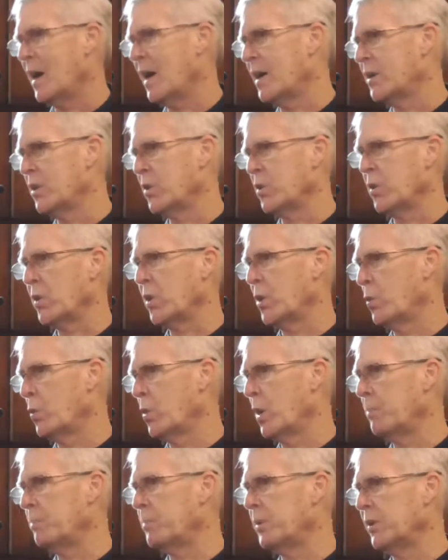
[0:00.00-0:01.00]
I don't know
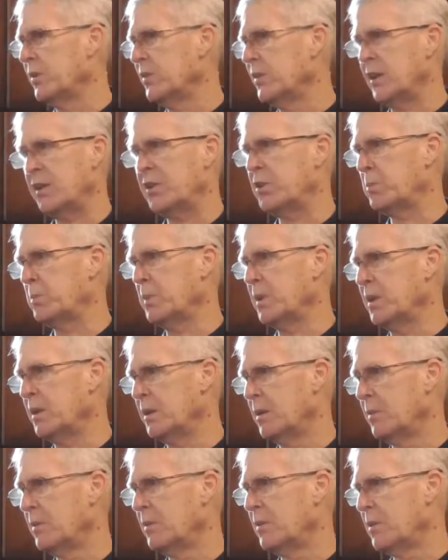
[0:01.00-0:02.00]
what possessed me
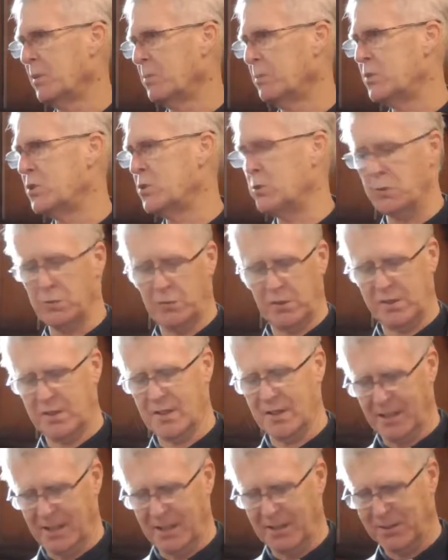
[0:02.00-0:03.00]
to choose
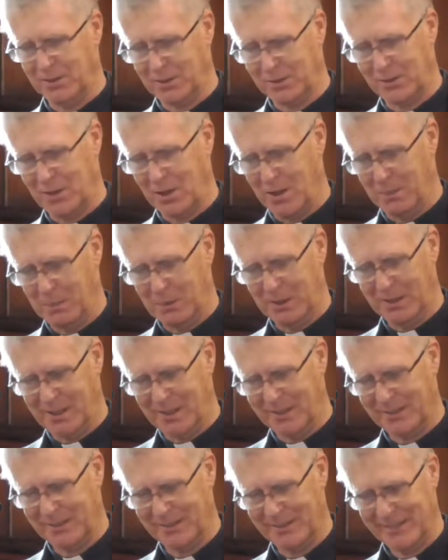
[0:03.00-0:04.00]
today's
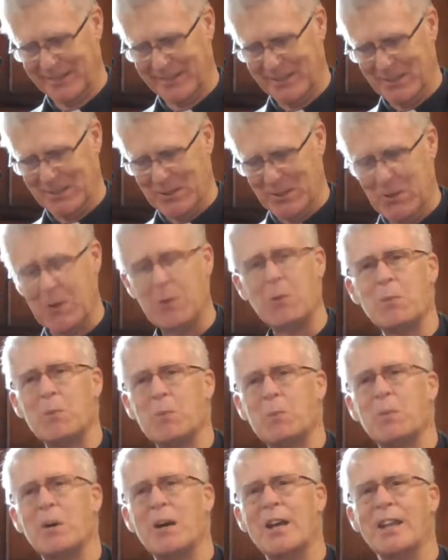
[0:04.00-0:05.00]
topic,
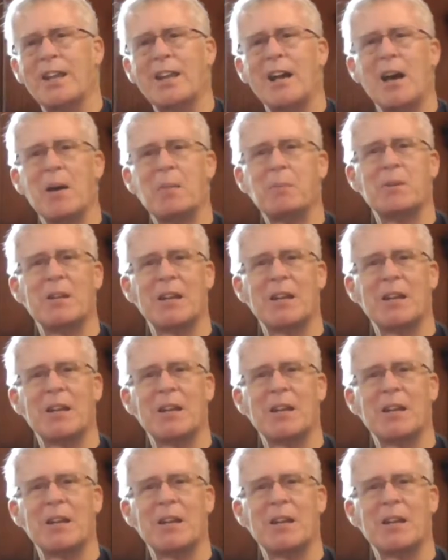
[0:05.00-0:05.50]
but